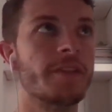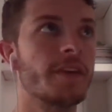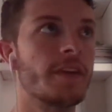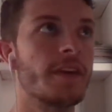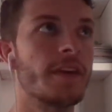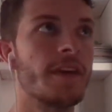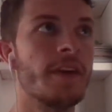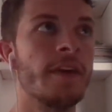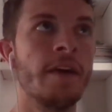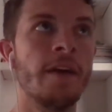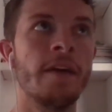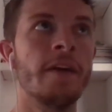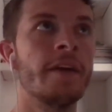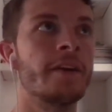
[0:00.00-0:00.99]
Like, you're
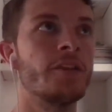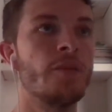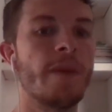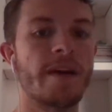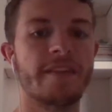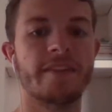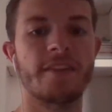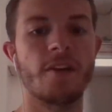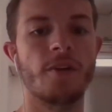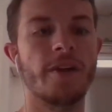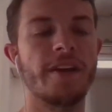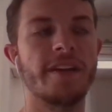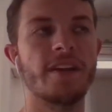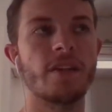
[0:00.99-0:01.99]
seeing in New Mexico,
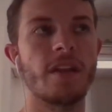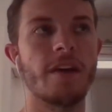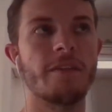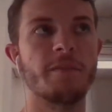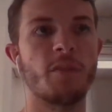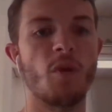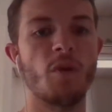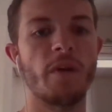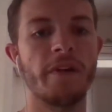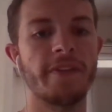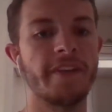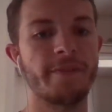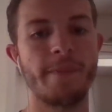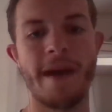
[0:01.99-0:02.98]
Indy 11 pulling
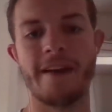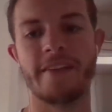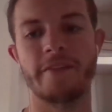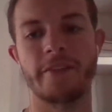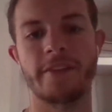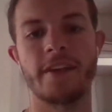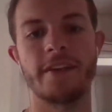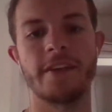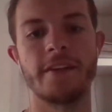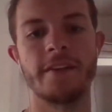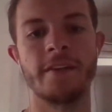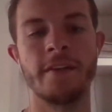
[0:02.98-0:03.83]
these massive attended